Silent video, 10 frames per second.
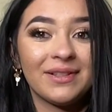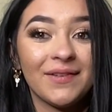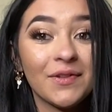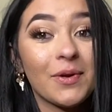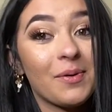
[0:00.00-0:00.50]

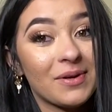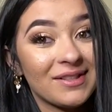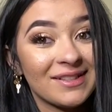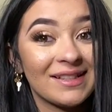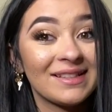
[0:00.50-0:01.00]
Even though I want to
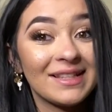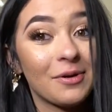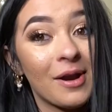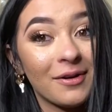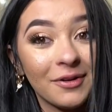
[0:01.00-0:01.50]
just, like, sit
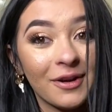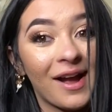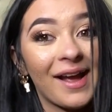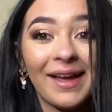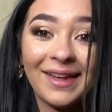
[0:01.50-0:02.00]
around and
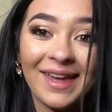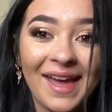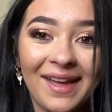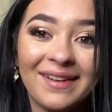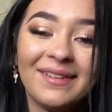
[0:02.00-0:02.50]
cry, I can't.